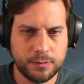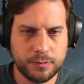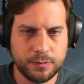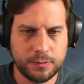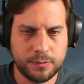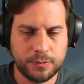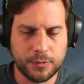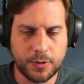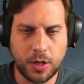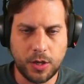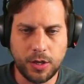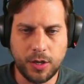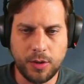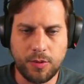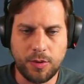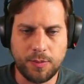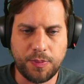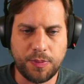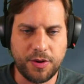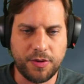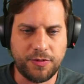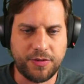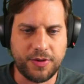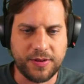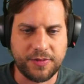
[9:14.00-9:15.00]
Only
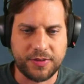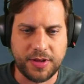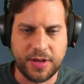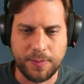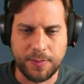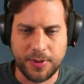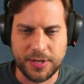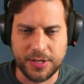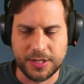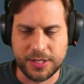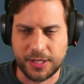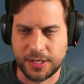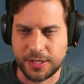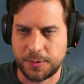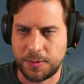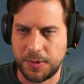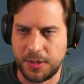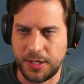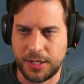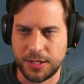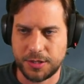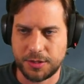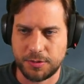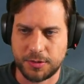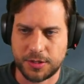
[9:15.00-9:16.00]
1.5K base XP
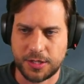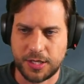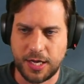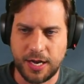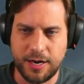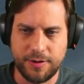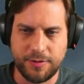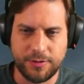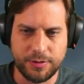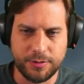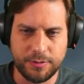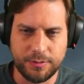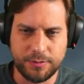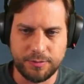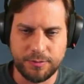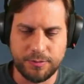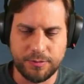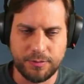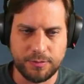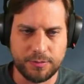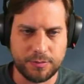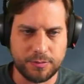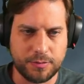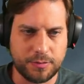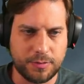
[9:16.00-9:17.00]
because it was kind of a
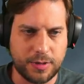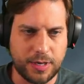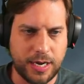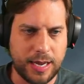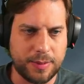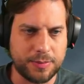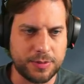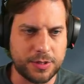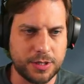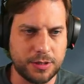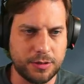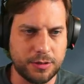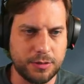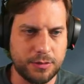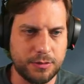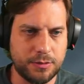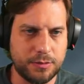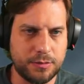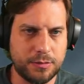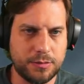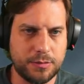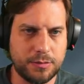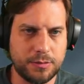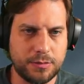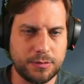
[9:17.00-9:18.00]
absolute
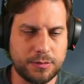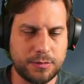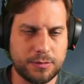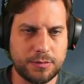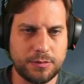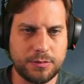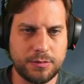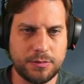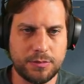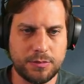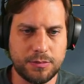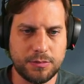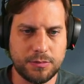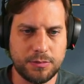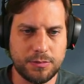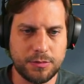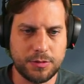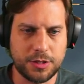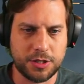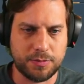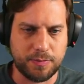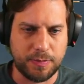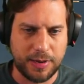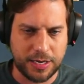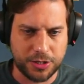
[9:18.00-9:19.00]

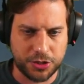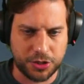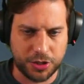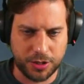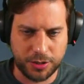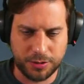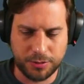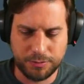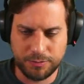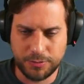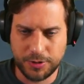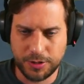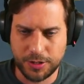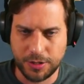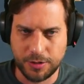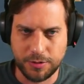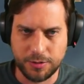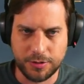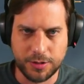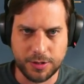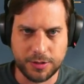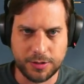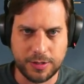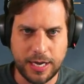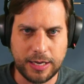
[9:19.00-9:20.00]
smashing. So,
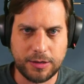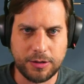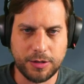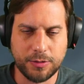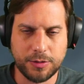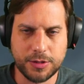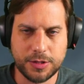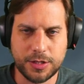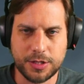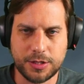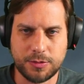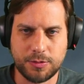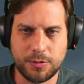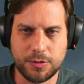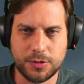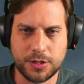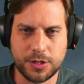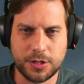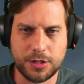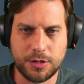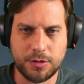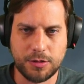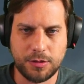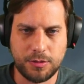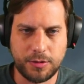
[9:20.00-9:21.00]
how long was this? What was the
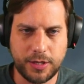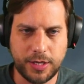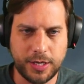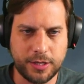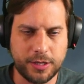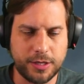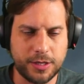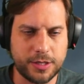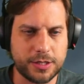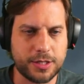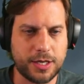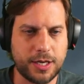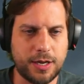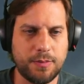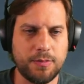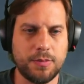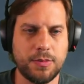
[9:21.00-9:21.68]
total length of this game?